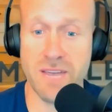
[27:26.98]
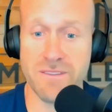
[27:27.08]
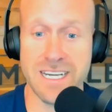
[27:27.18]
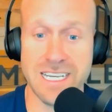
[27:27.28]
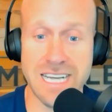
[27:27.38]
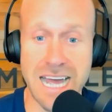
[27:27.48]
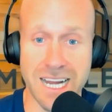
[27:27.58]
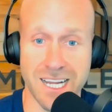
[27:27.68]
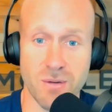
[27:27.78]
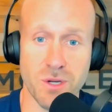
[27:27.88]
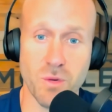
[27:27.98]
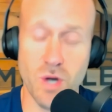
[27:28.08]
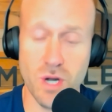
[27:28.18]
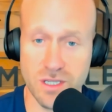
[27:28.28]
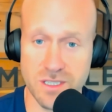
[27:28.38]
and I did not go on a
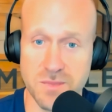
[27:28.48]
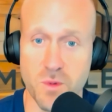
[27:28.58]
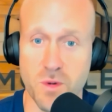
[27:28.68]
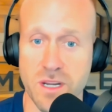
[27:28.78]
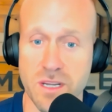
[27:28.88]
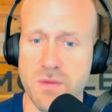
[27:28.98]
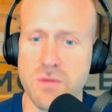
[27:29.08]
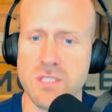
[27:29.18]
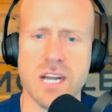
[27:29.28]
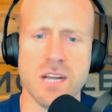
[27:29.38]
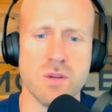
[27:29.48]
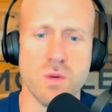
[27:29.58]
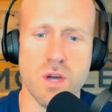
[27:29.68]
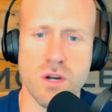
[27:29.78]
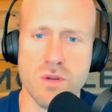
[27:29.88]
walk this morning, but we try to go on a
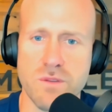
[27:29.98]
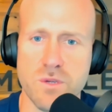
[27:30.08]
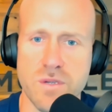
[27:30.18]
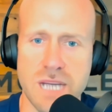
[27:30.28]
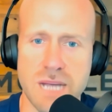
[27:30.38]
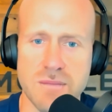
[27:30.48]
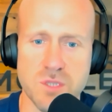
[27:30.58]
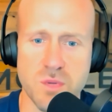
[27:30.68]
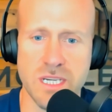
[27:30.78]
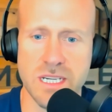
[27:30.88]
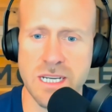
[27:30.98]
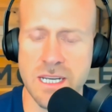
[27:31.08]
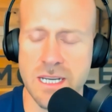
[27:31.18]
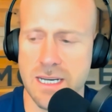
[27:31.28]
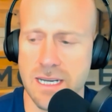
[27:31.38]
walk 3-4 times a week
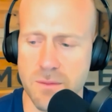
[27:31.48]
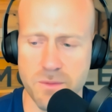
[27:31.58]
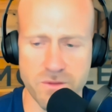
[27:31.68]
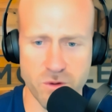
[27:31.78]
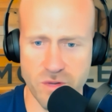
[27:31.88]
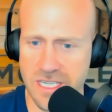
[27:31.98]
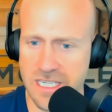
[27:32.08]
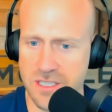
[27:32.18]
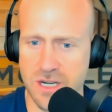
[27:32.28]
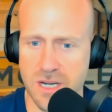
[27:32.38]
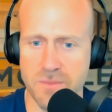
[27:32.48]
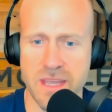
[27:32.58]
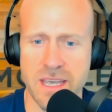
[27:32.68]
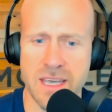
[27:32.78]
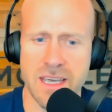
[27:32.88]
before the kids are up.
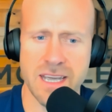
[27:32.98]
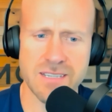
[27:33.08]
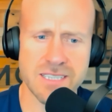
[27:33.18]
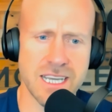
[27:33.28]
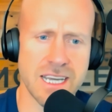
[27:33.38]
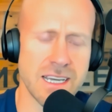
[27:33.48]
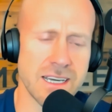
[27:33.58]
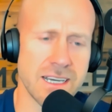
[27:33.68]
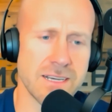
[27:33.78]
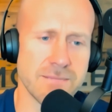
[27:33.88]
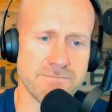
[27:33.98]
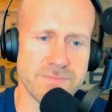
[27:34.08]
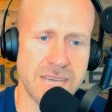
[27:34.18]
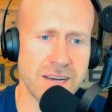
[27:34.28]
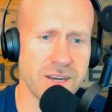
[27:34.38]
And I'd say, I
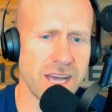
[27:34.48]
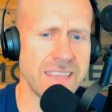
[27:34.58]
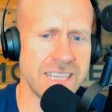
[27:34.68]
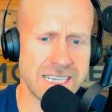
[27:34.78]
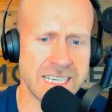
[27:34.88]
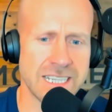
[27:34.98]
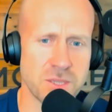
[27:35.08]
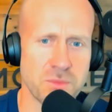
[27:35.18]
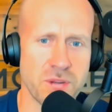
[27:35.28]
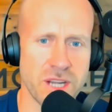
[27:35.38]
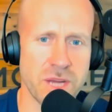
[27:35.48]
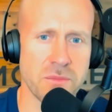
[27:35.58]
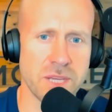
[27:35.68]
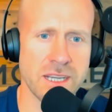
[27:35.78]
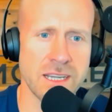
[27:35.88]
don't know, I think kids are pretty
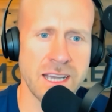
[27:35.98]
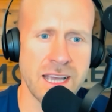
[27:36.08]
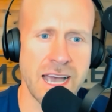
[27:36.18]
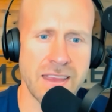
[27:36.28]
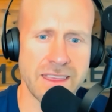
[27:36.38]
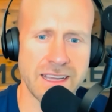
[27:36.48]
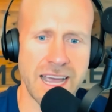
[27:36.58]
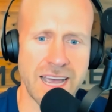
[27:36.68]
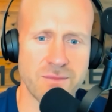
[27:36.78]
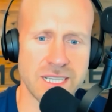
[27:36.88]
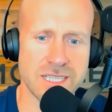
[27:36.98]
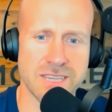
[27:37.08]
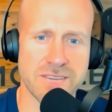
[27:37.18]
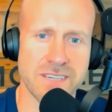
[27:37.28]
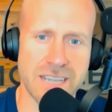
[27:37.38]
humbling. I think I have my
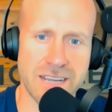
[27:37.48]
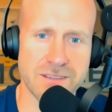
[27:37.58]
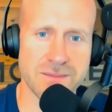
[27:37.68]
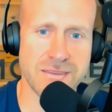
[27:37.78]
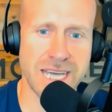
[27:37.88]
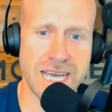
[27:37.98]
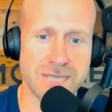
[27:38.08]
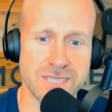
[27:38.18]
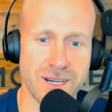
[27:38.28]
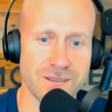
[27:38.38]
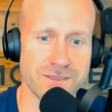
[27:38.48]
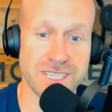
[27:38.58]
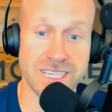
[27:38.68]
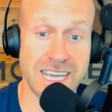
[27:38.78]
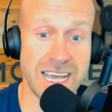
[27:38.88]
stuff together sometimes, then all of a
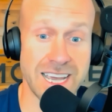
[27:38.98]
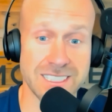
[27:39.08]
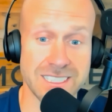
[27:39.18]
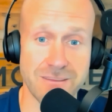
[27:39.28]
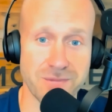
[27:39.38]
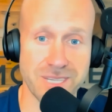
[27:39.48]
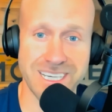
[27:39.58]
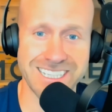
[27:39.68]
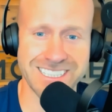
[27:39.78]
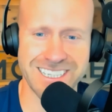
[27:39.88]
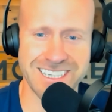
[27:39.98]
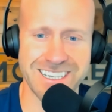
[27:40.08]
sudden chaos inevitably hits, and